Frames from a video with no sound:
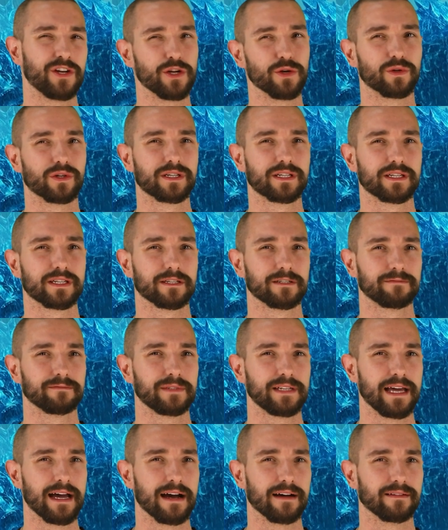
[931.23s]
nukes.
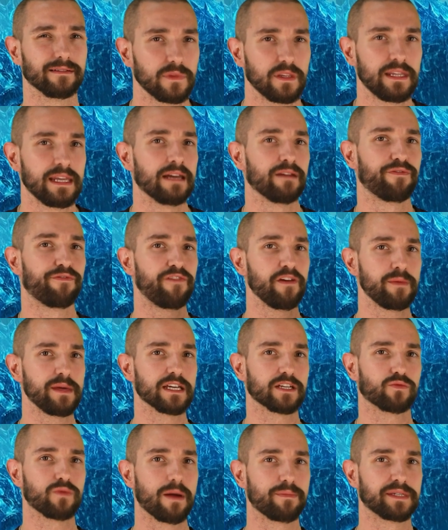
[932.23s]
Yeah. The
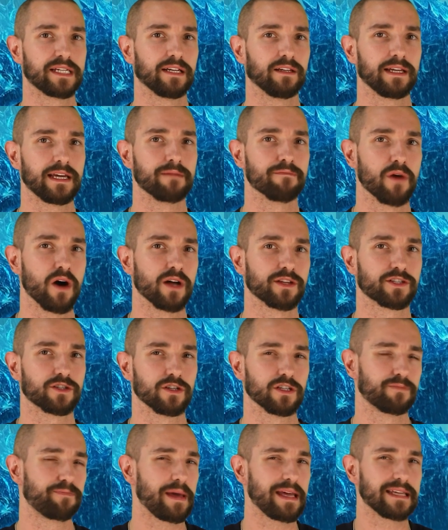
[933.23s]
amphibious reptilian monster is